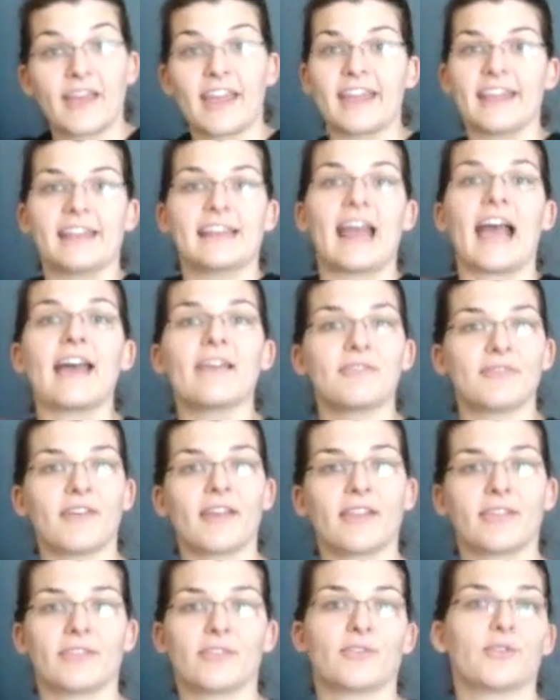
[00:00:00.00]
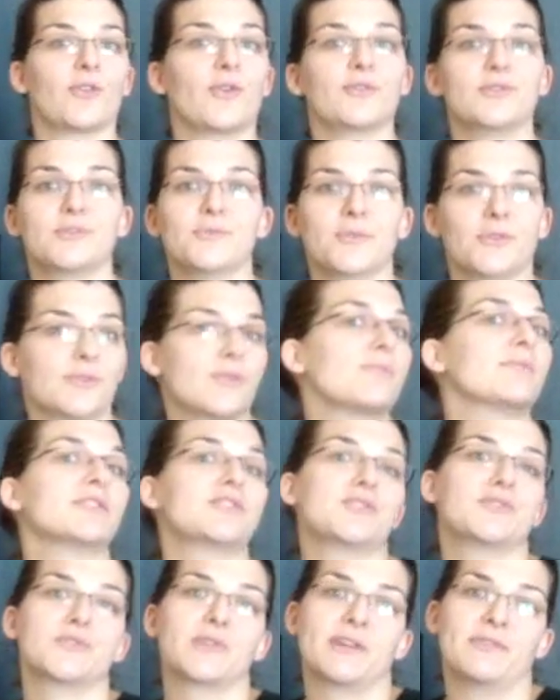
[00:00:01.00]
And I felt so so
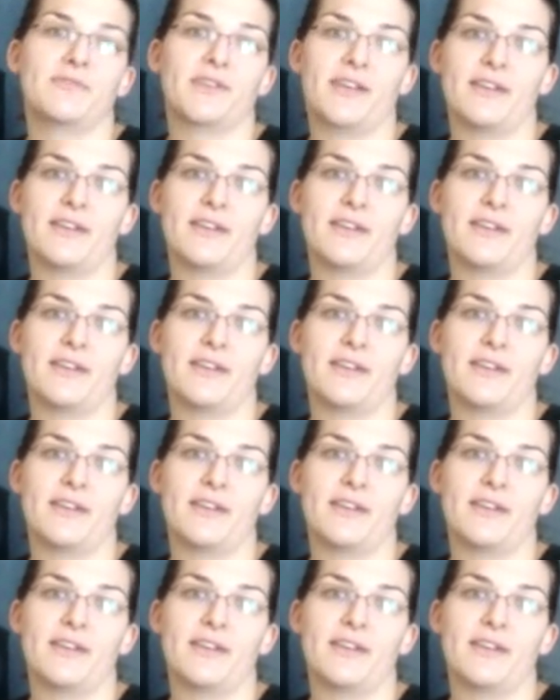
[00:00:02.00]
much joy for